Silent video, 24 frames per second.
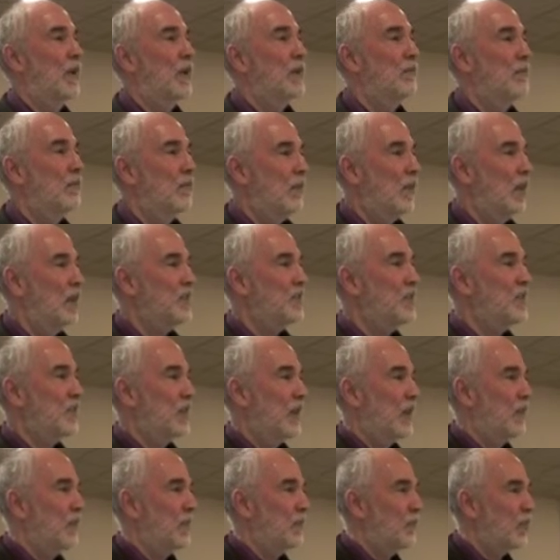But much
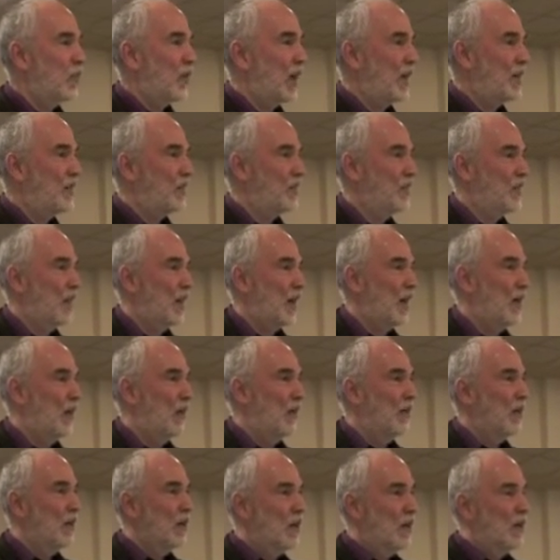of the press
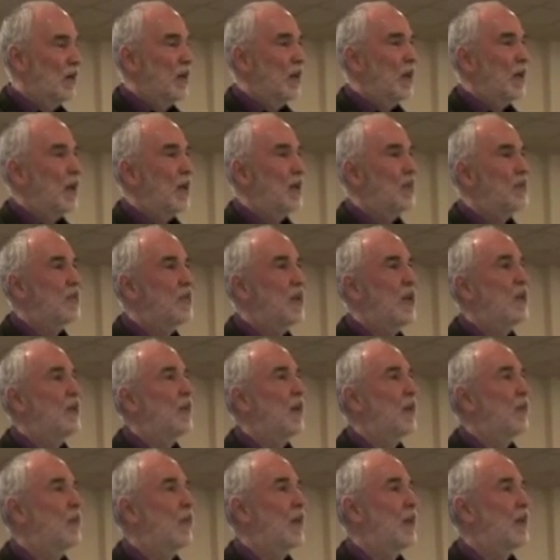now is
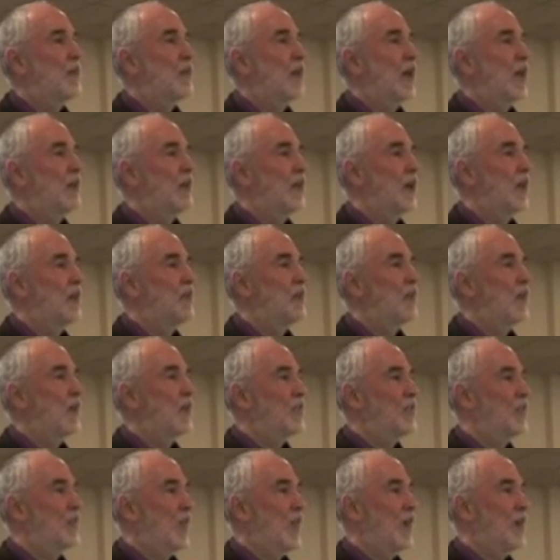dealing with deadlines
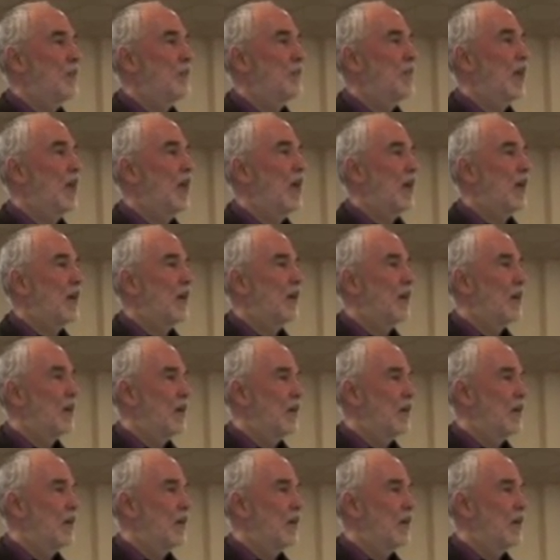that same day.